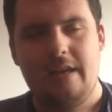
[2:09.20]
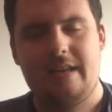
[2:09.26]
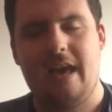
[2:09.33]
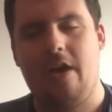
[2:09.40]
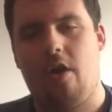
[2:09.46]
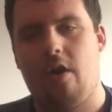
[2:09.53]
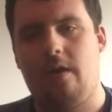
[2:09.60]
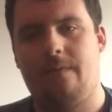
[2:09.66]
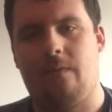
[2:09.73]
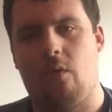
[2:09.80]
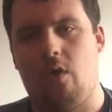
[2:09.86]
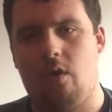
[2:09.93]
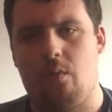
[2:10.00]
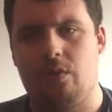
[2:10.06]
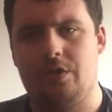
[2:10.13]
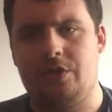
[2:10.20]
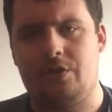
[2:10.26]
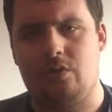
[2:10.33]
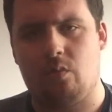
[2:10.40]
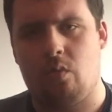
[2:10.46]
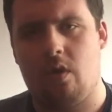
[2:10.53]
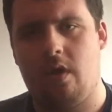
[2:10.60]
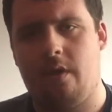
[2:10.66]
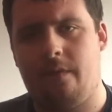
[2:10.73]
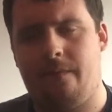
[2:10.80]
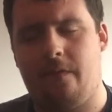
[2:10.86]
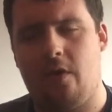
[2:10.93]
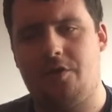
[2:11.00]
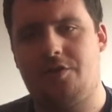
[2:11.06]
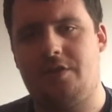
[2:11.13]
Die Hard 4 was one of the
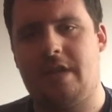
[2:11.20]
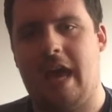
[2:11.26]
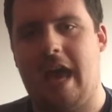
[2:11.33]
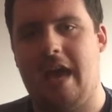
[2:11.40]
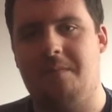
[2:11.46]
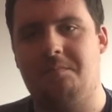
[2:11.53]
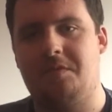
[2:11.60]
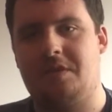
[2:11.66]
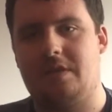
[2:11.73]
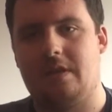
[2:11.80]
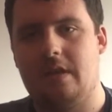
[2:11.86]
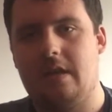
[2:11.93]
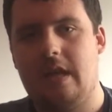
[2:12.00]
first times